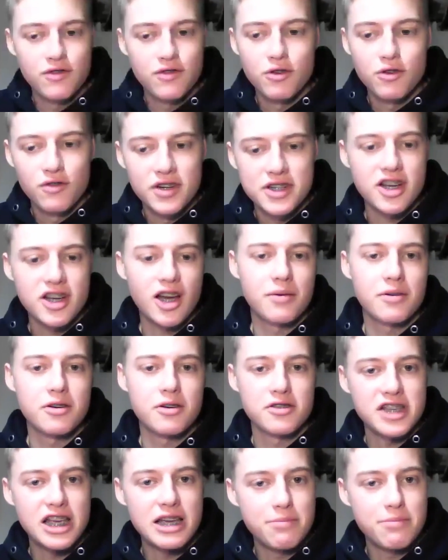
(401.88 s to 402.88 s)
all the time?
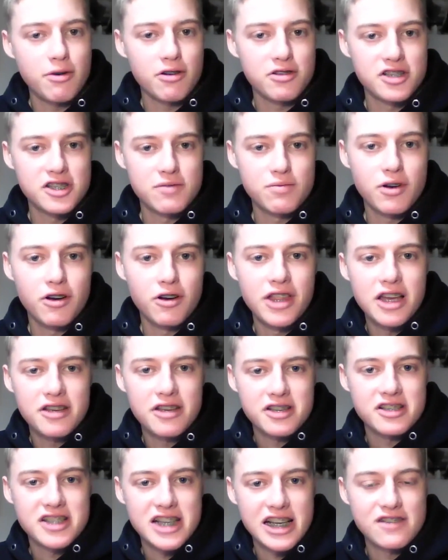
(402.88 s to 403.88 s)
Because they box as well.
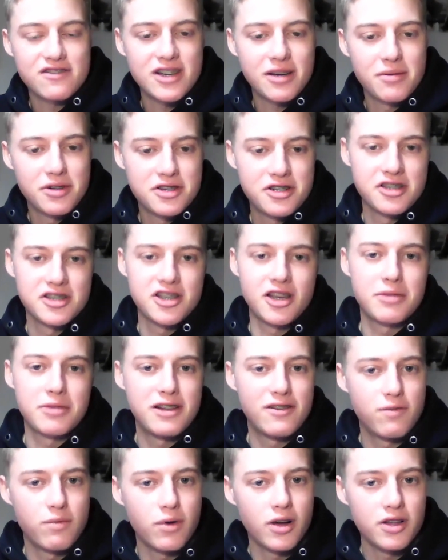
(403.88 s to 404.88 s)
They're success amateurs. I
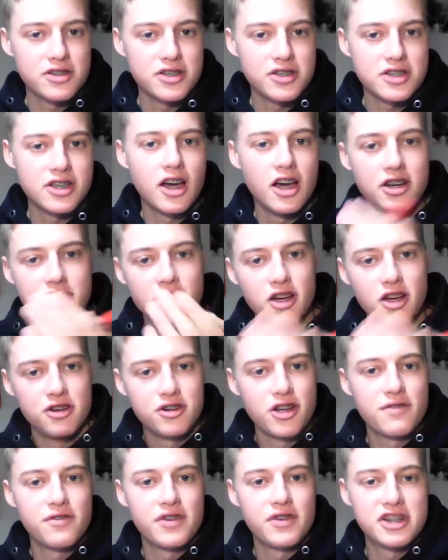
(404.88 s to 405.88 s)
believe one's
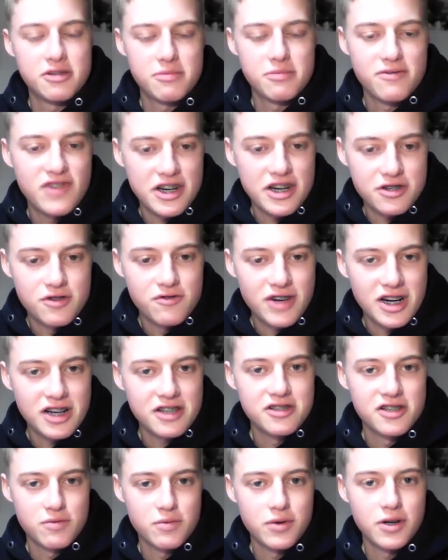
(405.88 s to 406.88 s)
turned over into professional
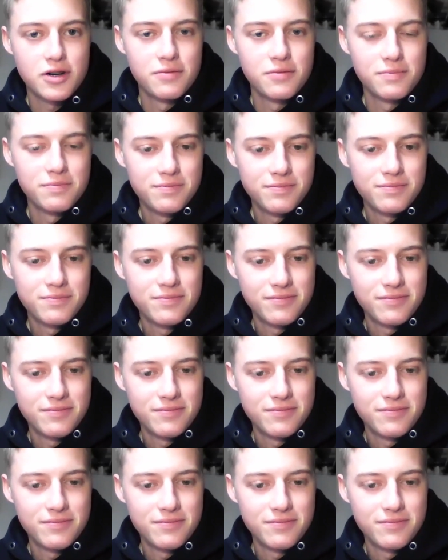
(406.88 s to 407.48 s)
ranks as well.